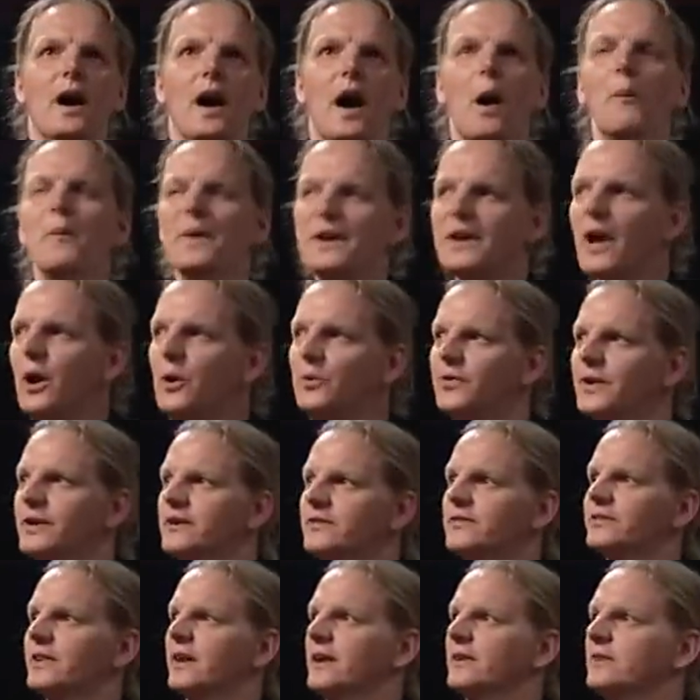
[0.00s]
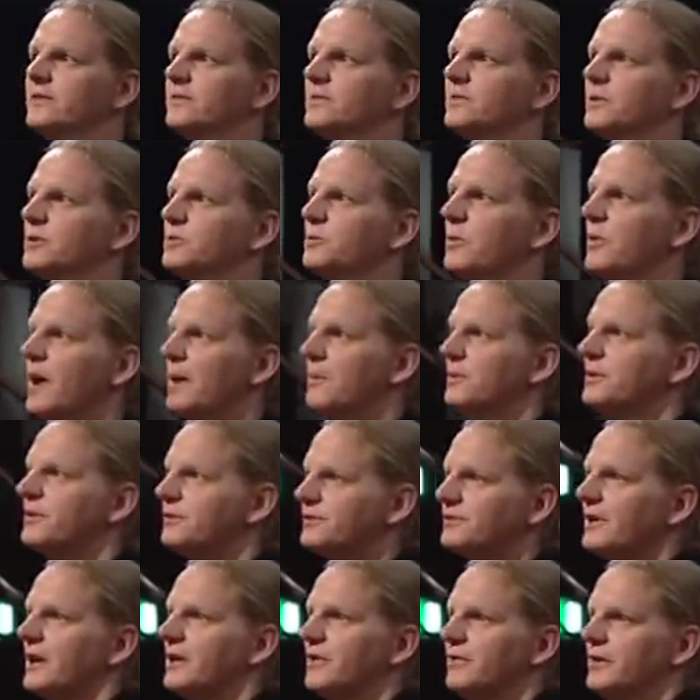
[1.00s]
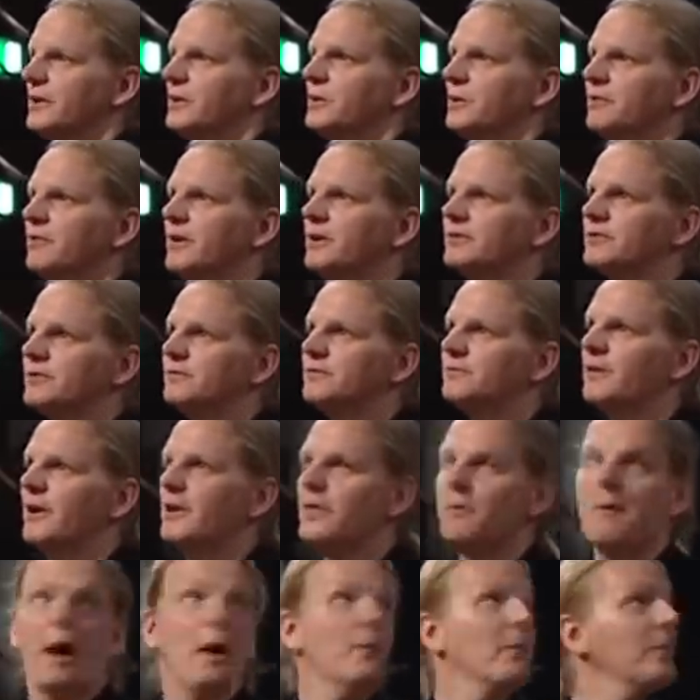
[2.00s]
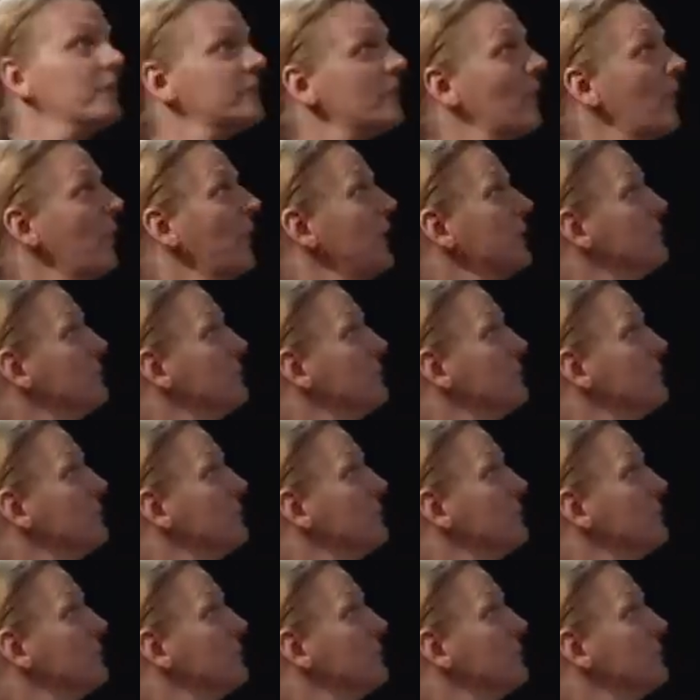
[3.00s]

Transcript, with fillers: And we know these things because we're able to study the universe and find them out. But there's other